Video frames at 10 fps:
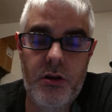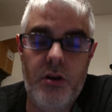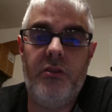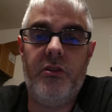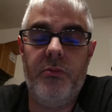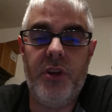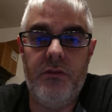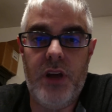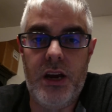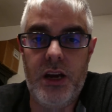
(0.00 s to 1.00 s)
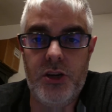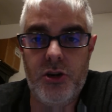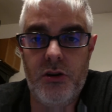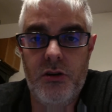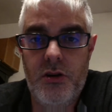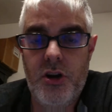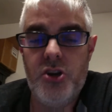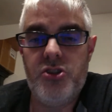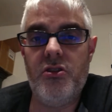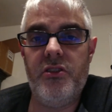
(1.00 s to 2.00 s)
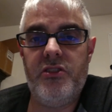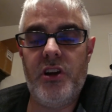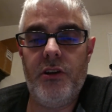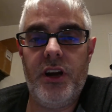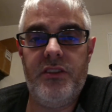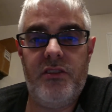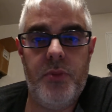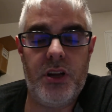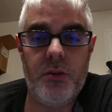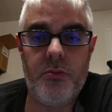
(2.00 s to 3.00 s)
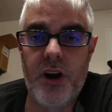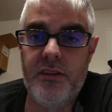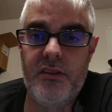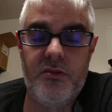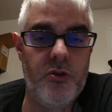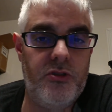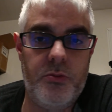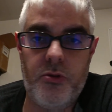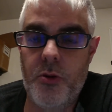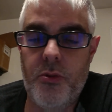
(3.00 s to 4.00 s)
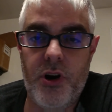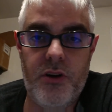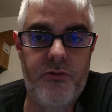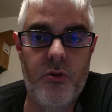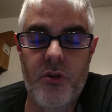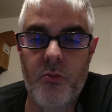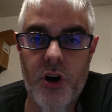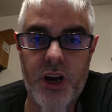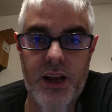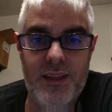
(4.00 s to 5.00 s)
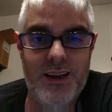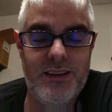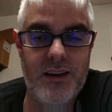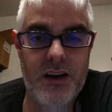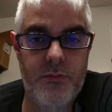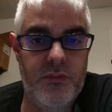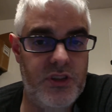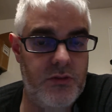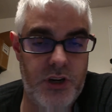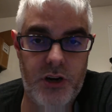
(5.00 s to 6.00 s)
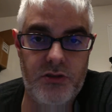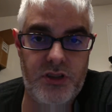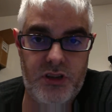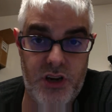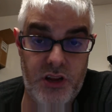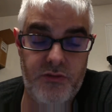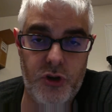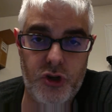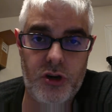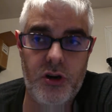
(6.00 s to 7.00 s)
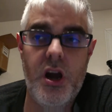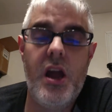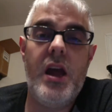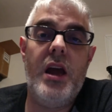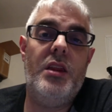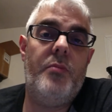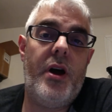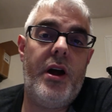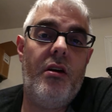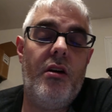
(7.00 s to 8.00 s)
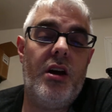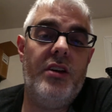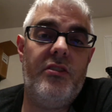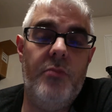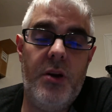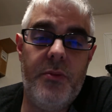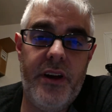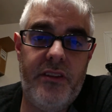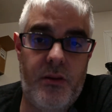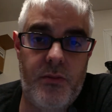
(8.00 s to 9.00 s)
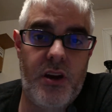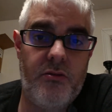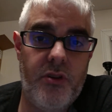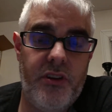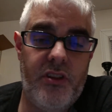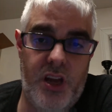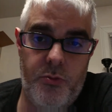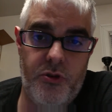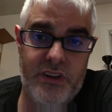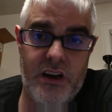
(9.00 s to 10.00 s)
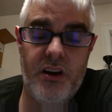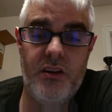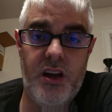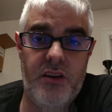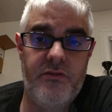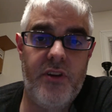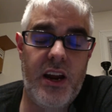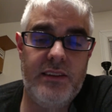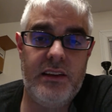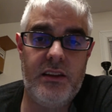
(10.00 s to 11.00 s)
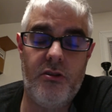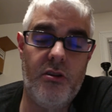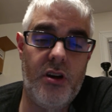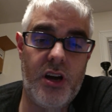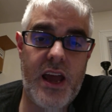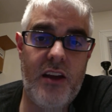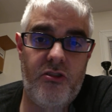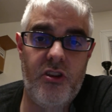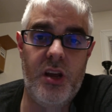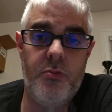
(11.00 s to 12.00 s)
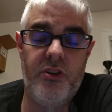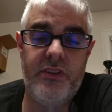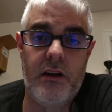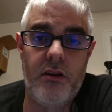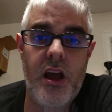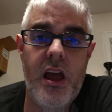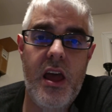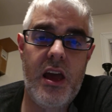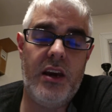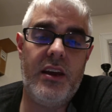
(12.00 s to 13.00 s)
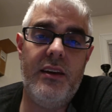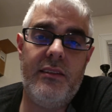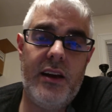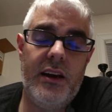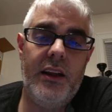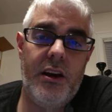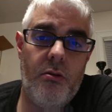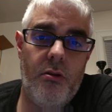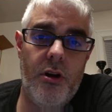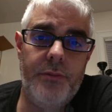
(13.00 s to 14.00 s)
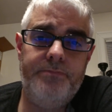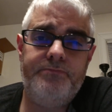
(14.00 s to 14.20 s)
Something of that nature. So the seller gets to pick the price that's most appropriate for the market at that time, in the future. And the buyer gets to minimize the amount of risk that he puts out and financing or cash that he puts out, and can decide later on